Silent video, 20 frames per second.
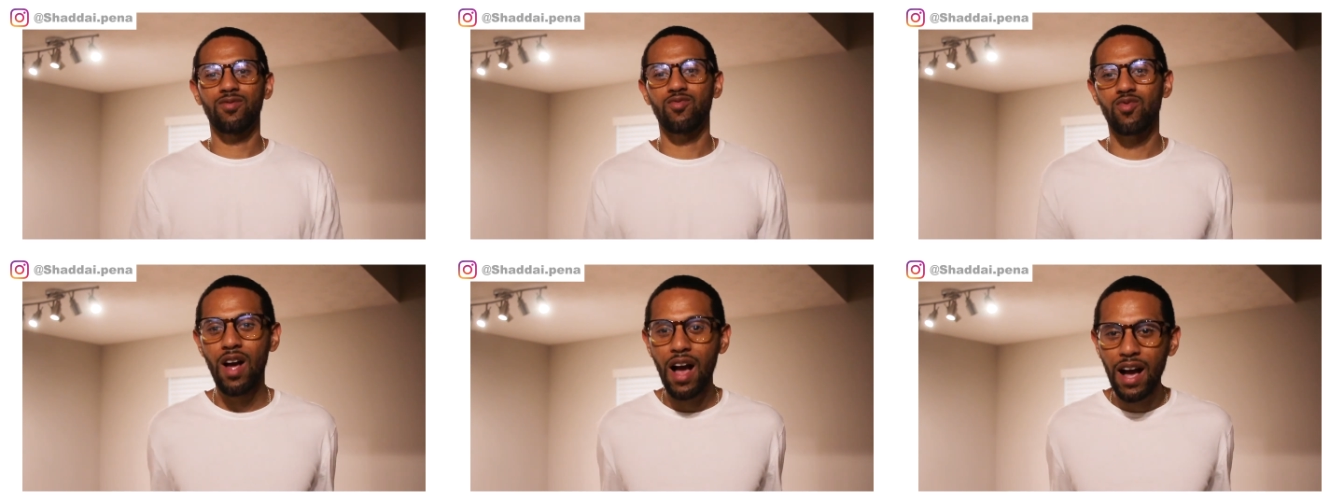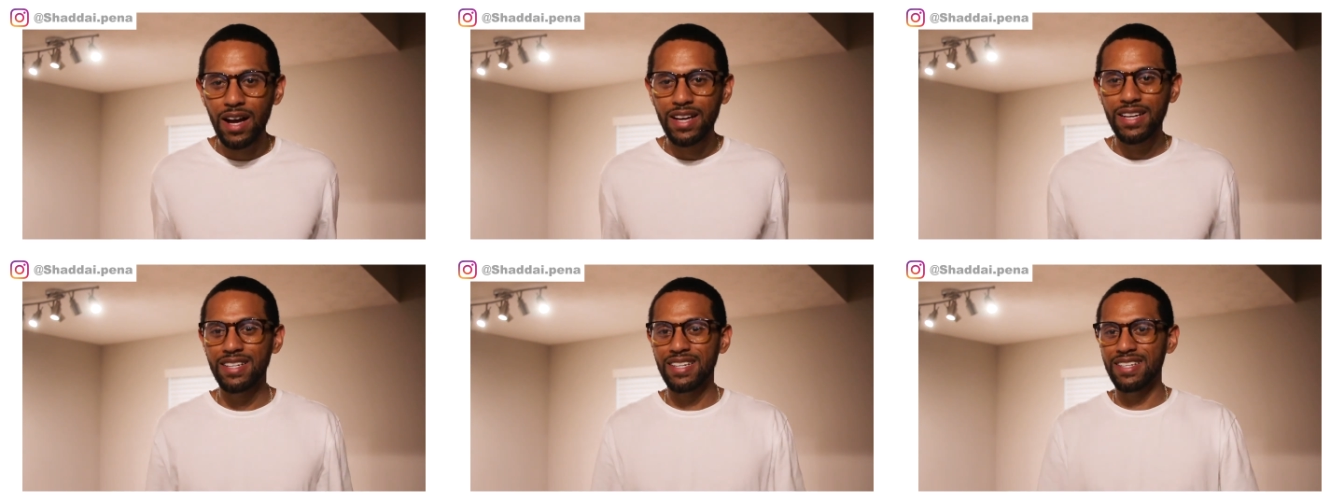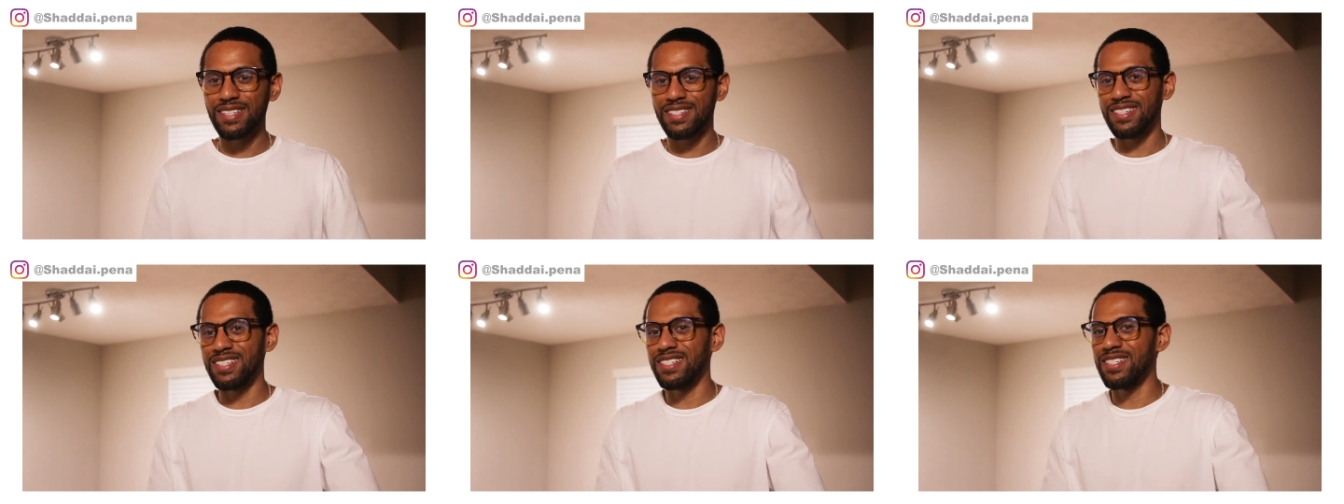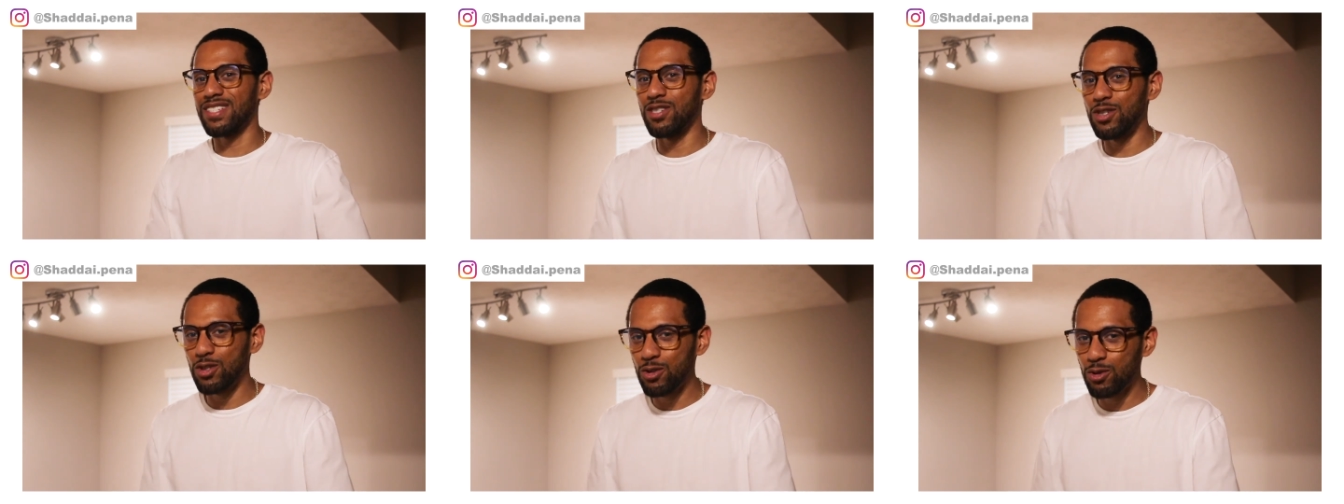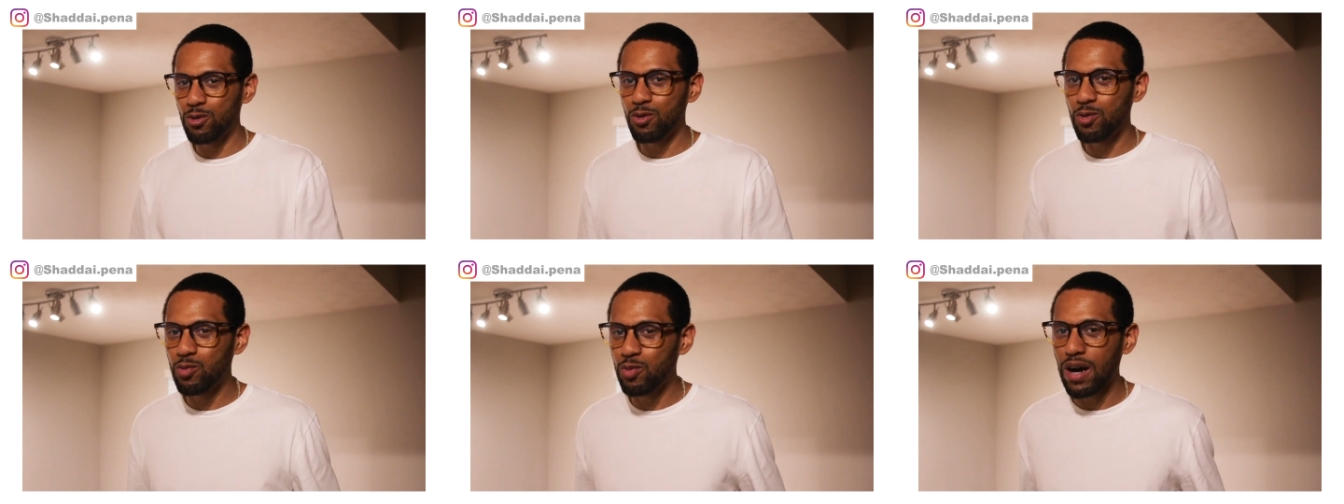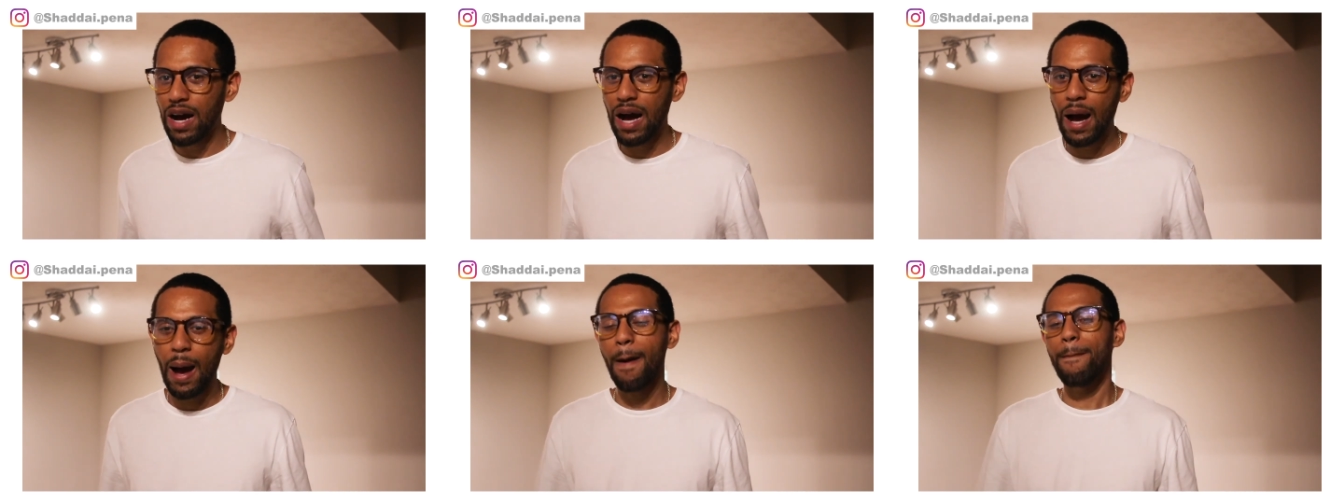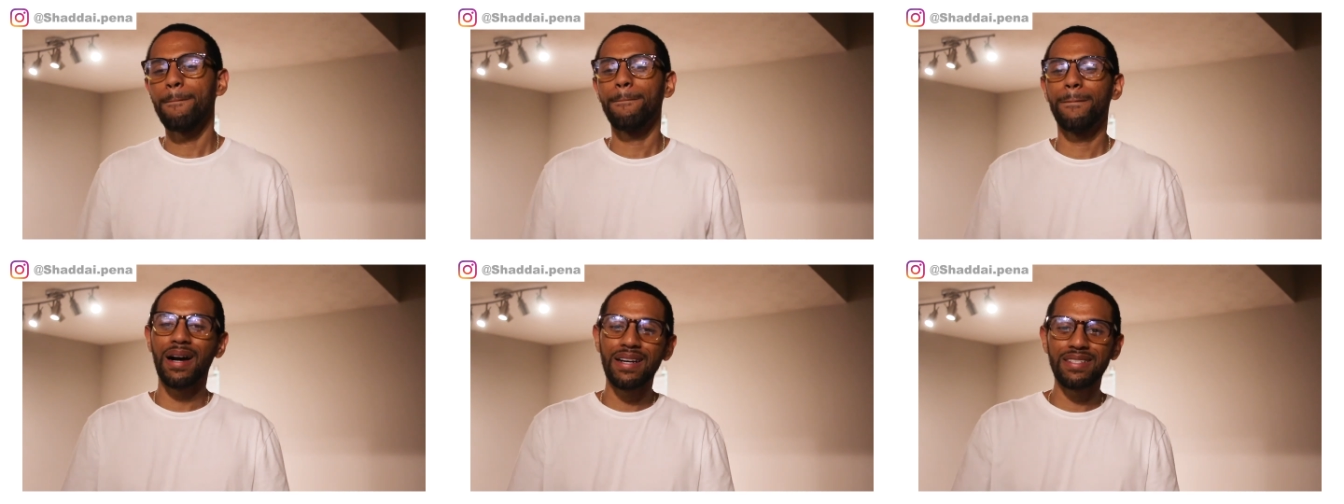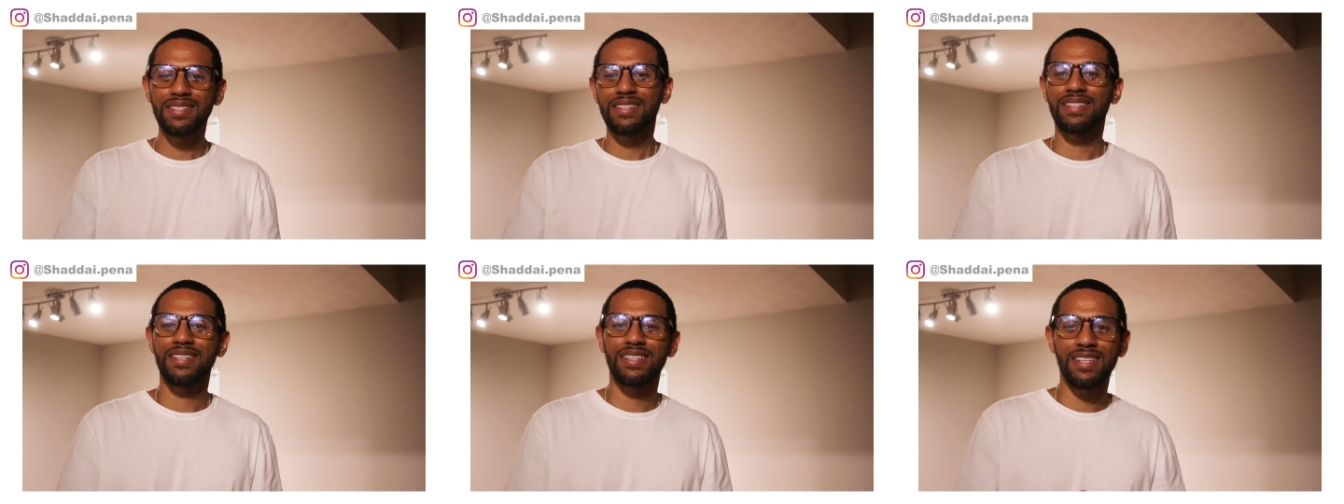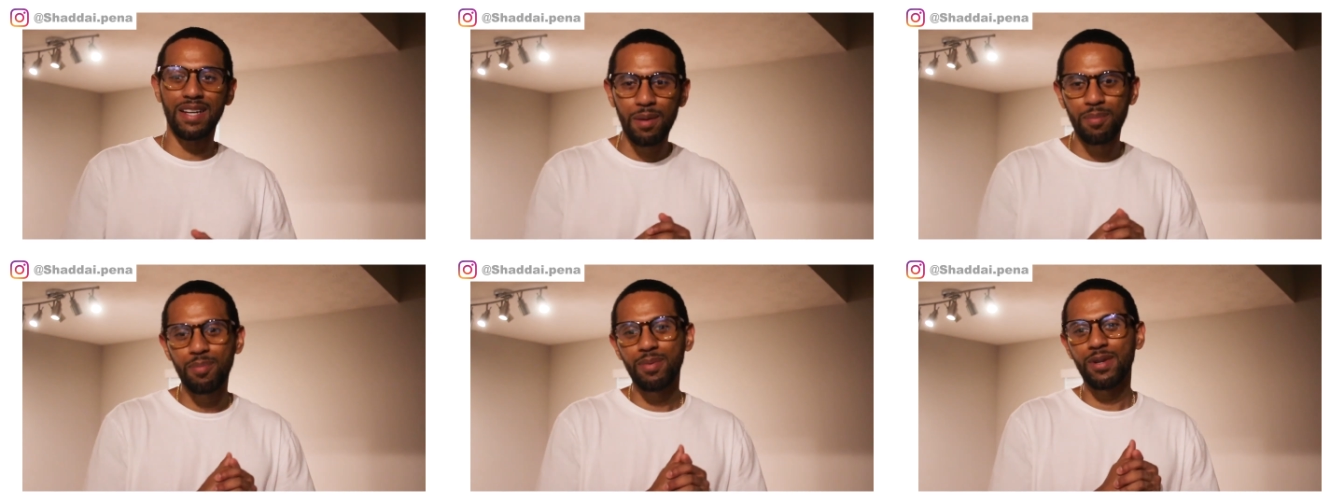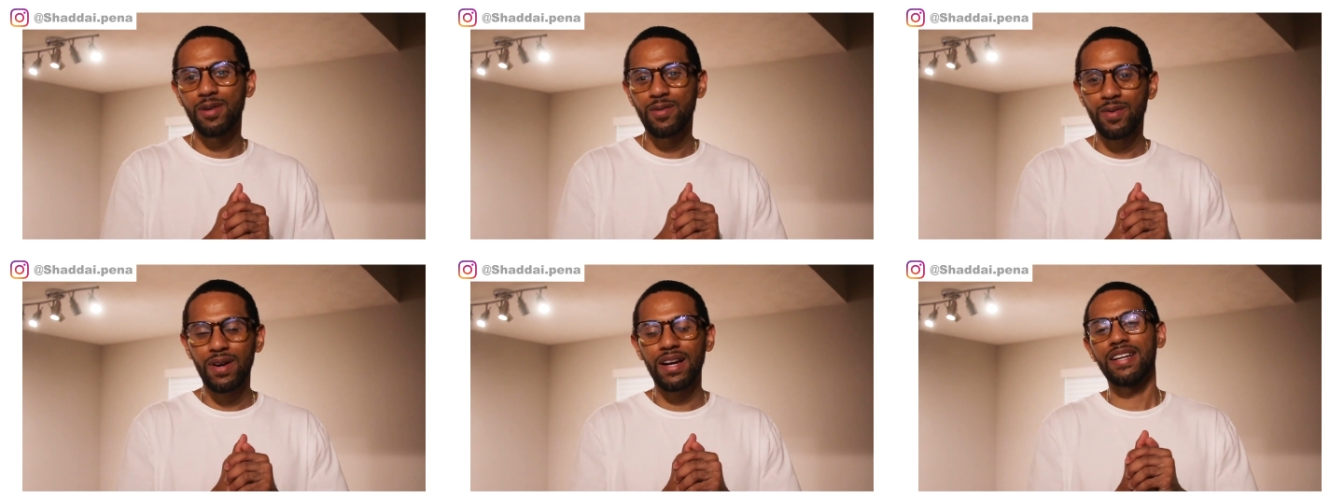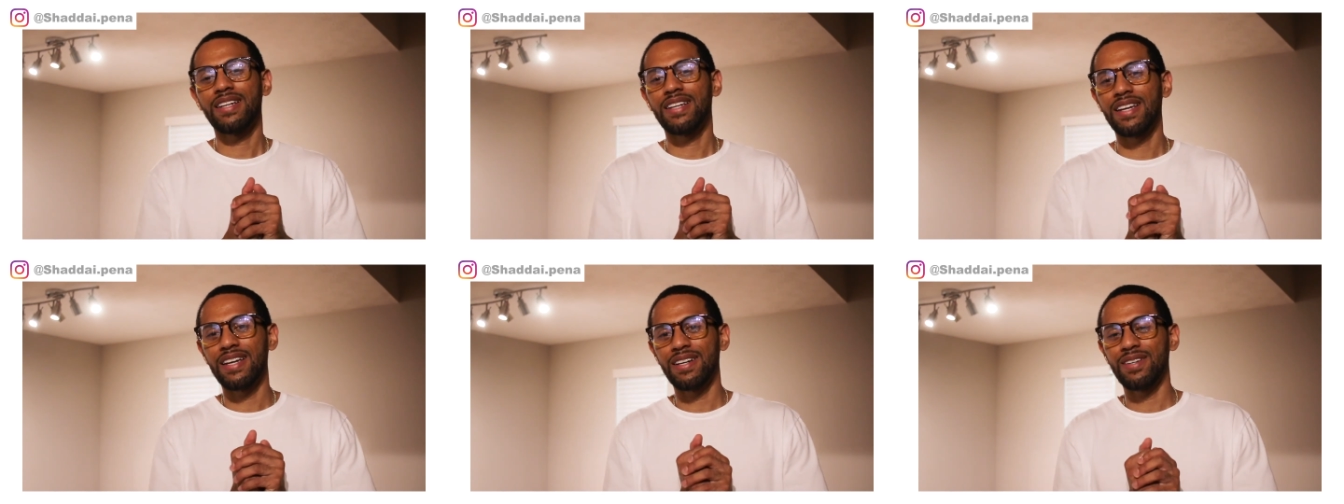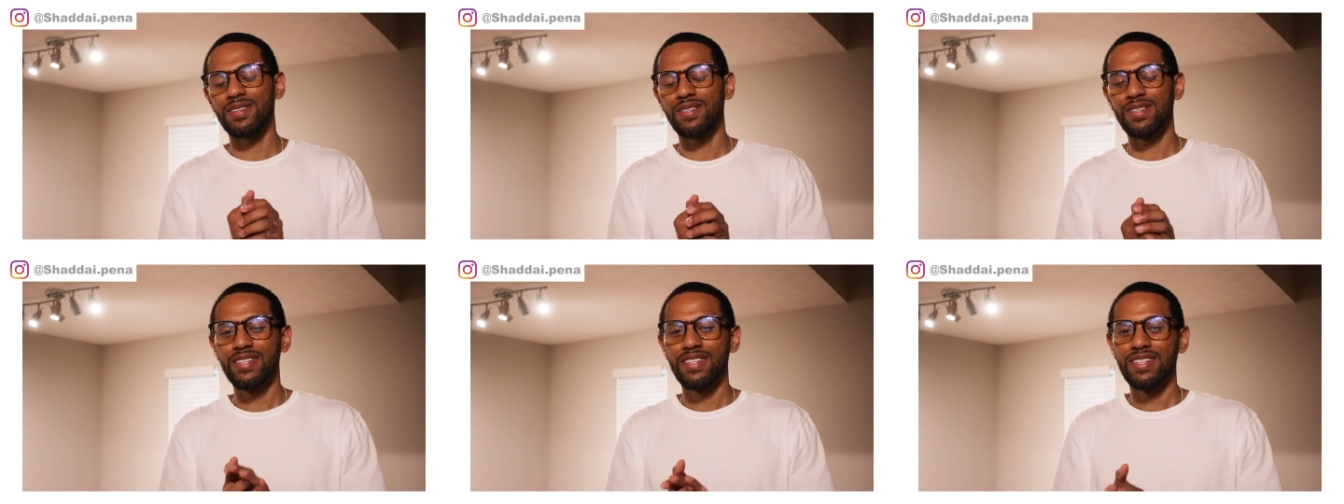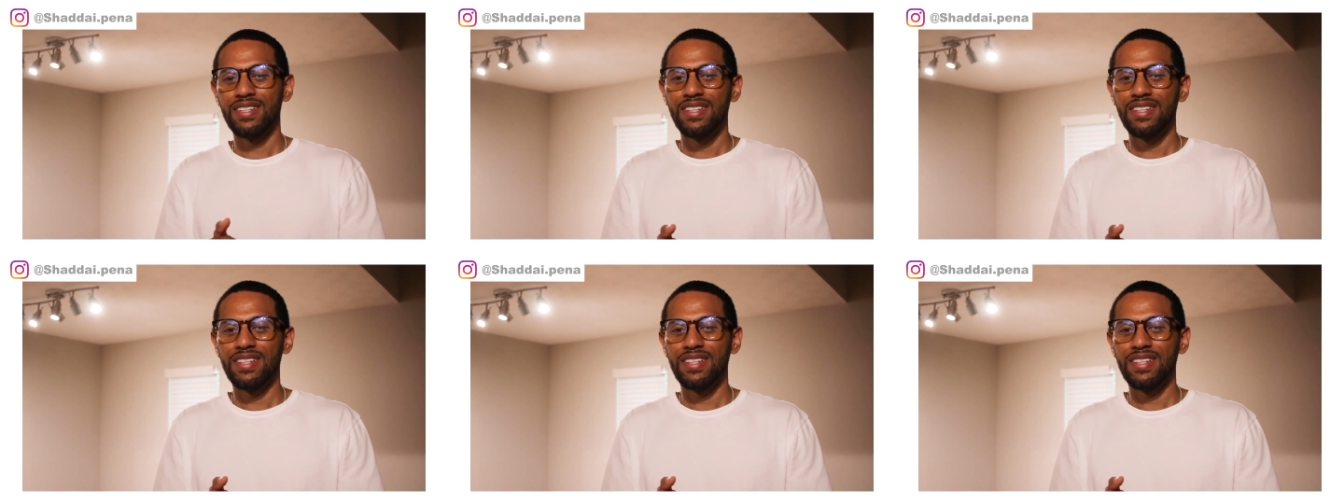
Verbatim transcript: Rocket is this new hot buzzing company right now,